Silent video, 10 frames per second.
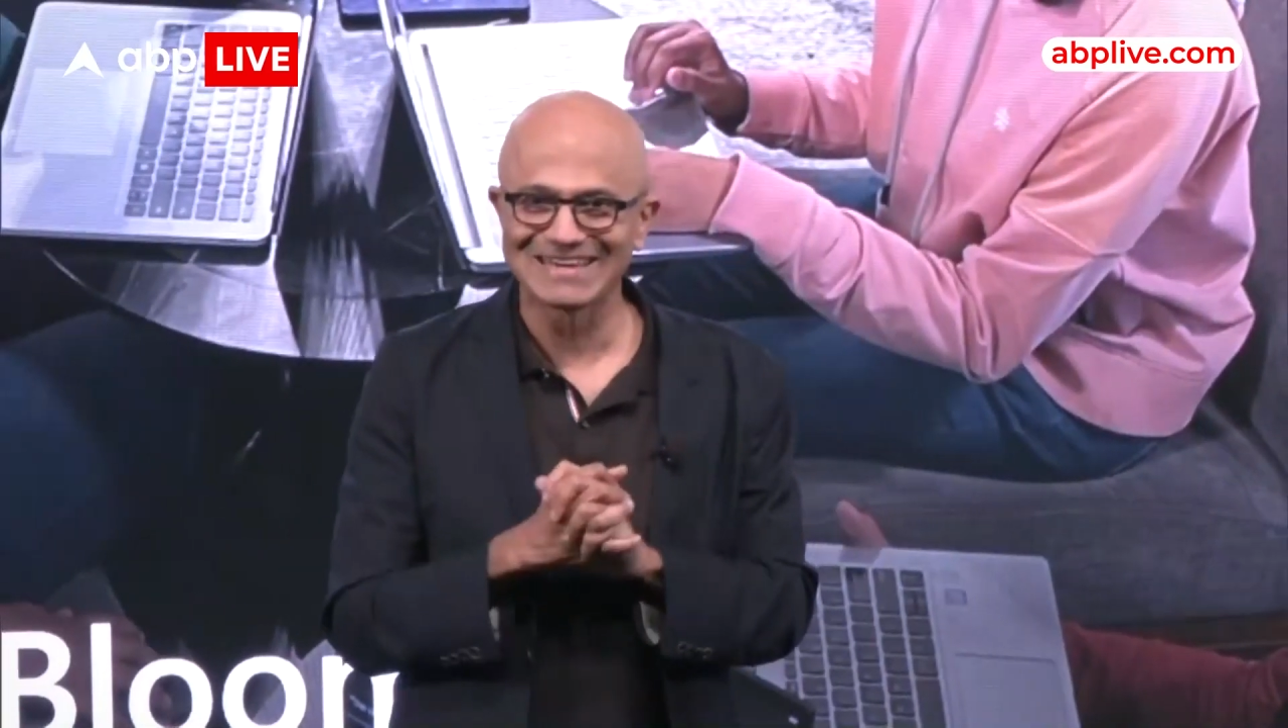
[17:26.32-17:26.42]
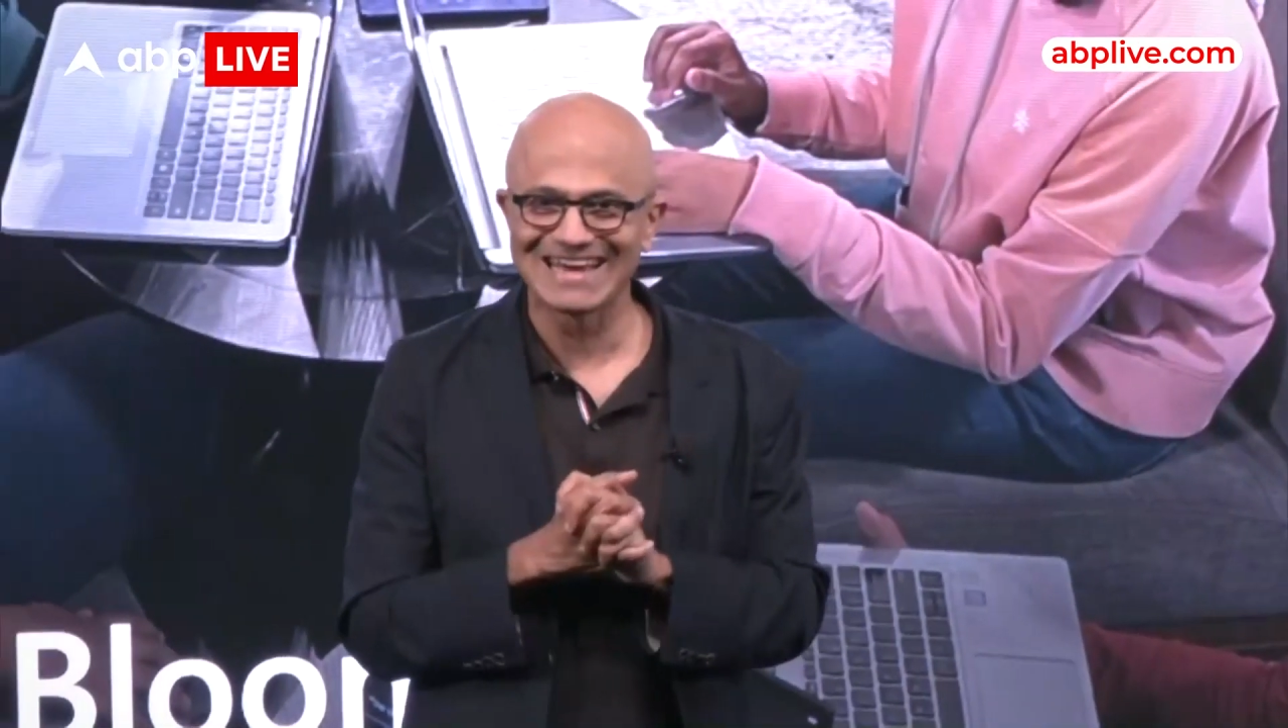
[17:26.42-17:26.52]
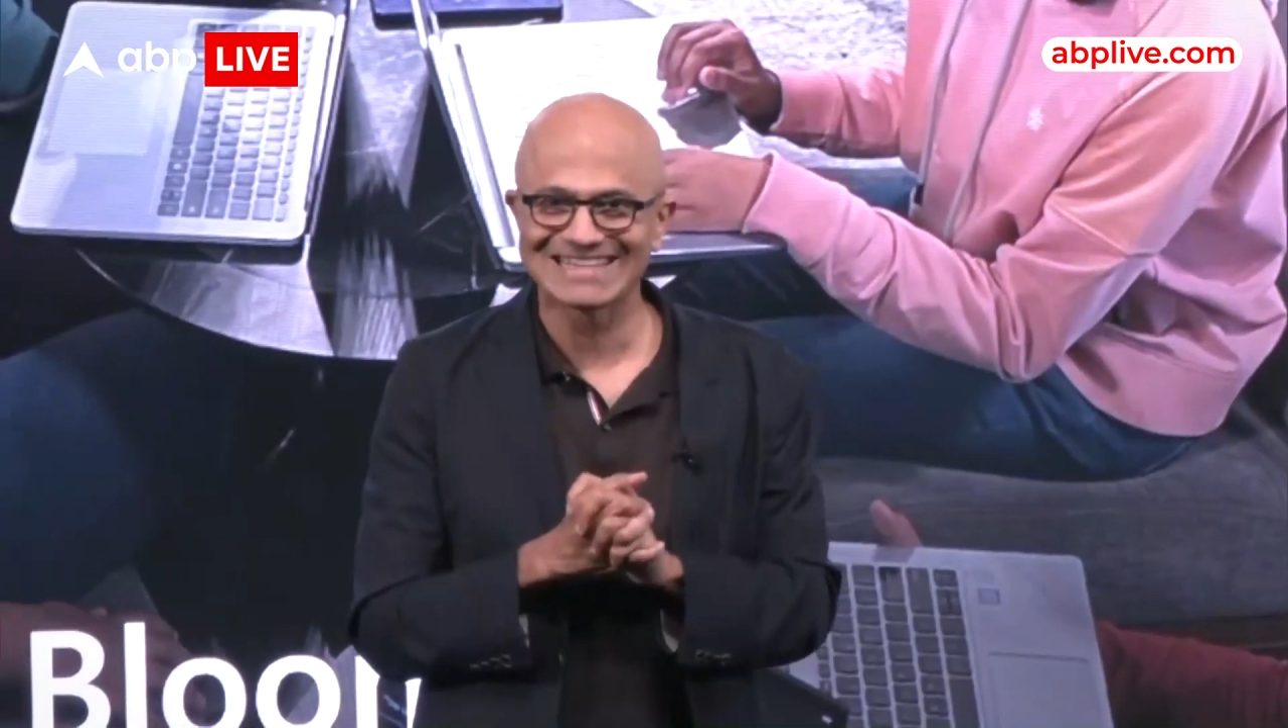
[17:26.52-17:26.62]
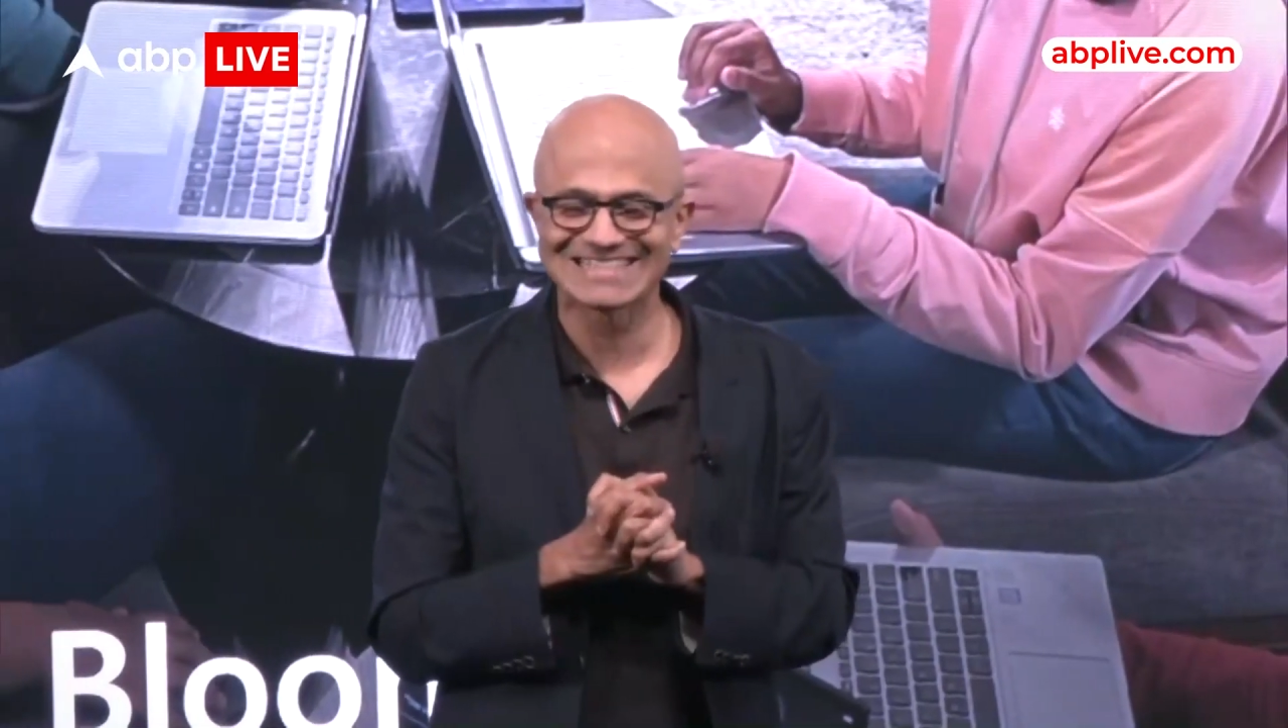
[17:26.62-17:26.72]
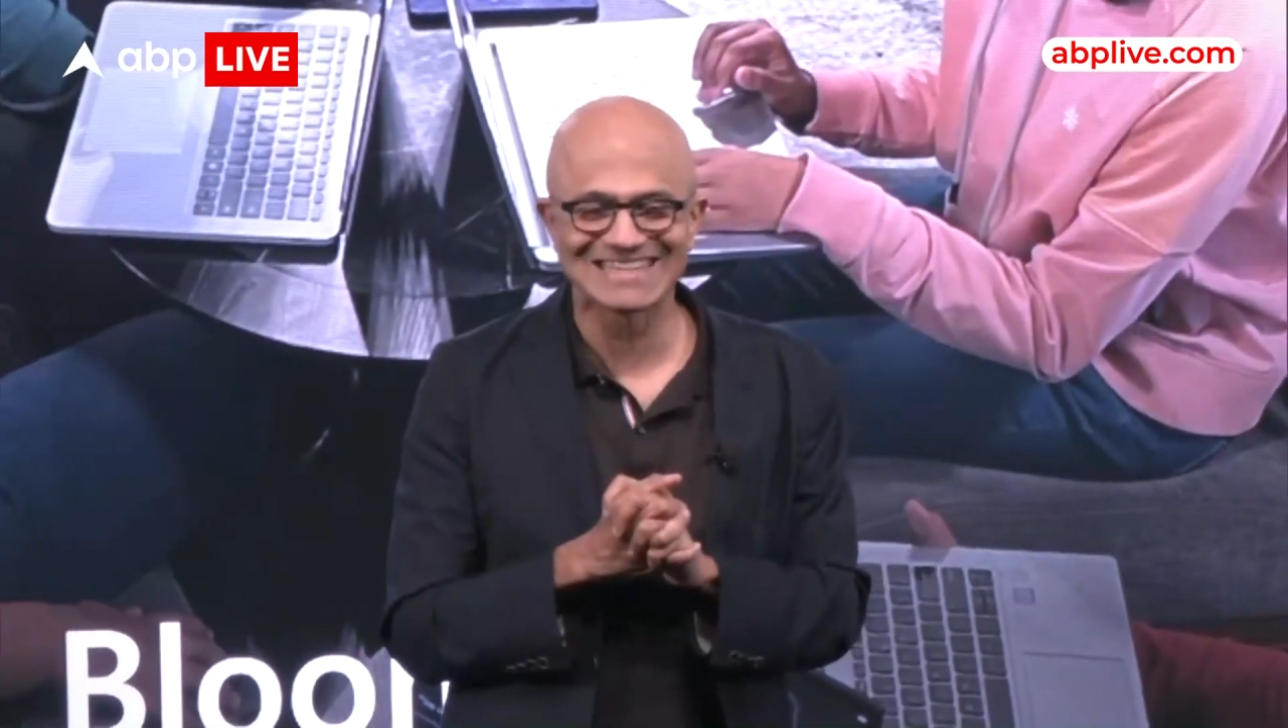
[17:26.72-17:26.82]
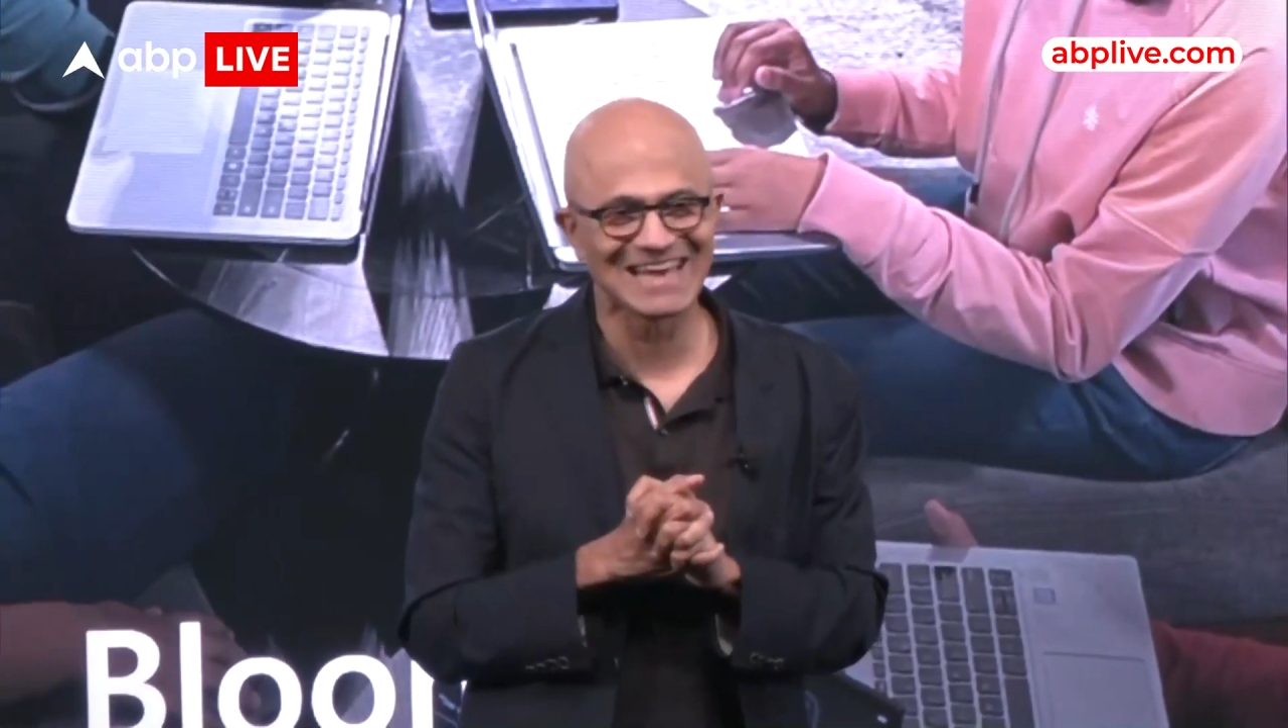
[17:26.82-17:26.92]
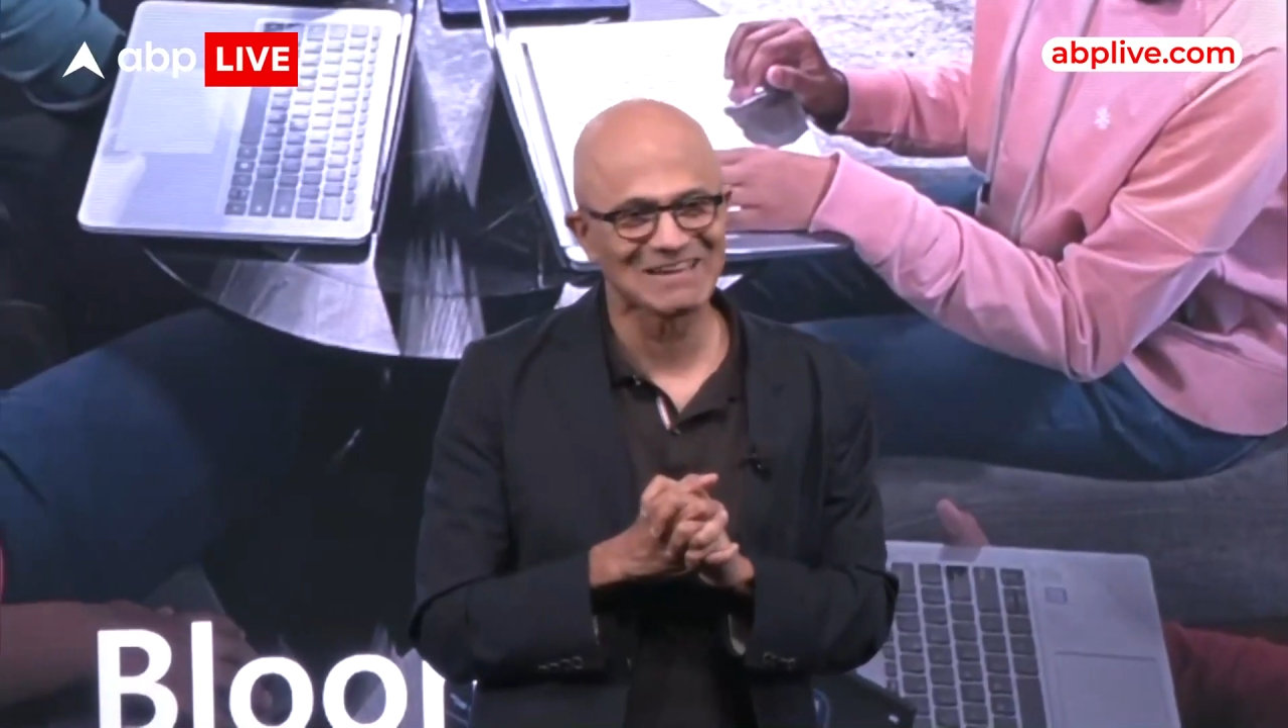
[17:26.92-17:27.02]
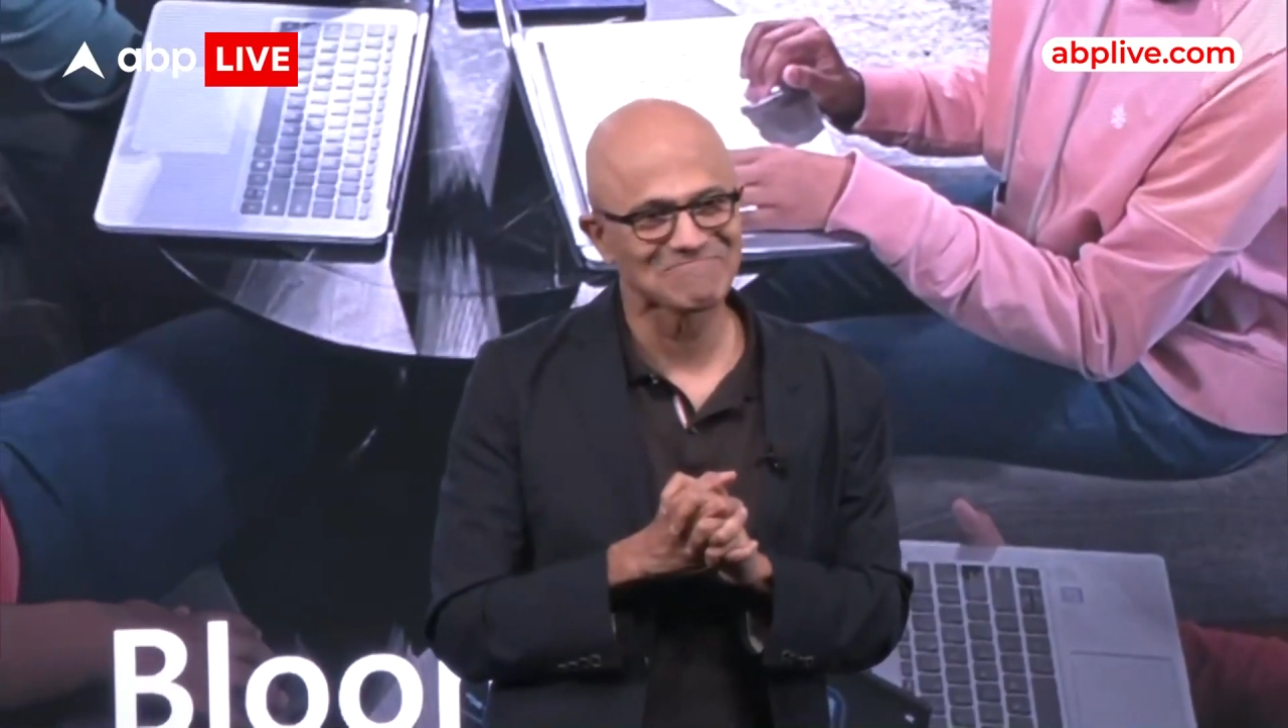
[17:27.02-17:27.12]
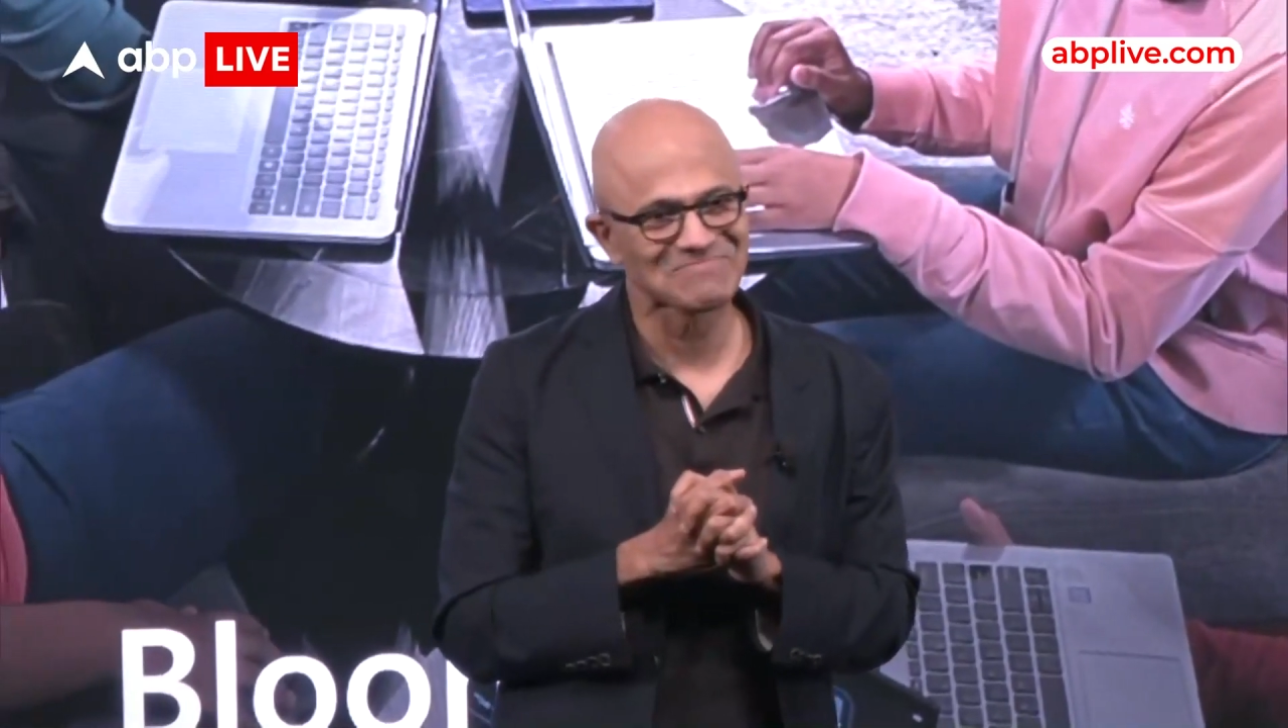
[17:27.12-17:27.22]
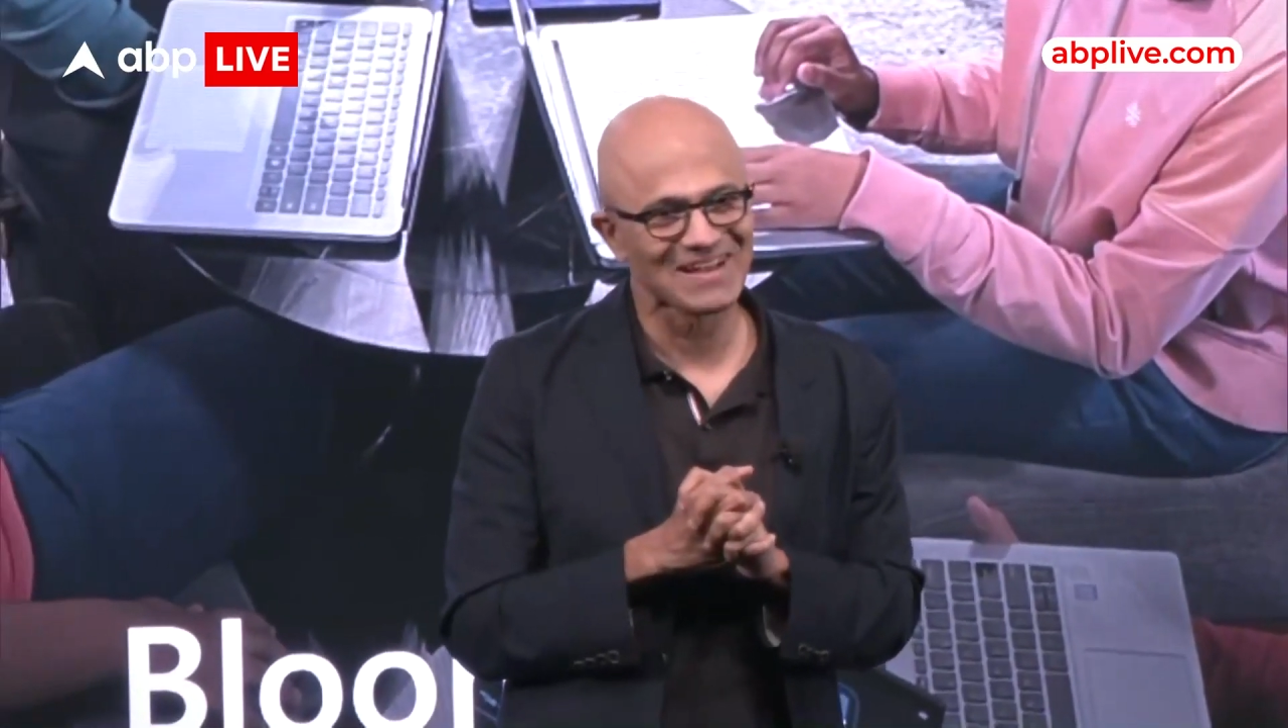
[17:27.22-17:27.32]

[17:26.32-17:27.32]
yesterday.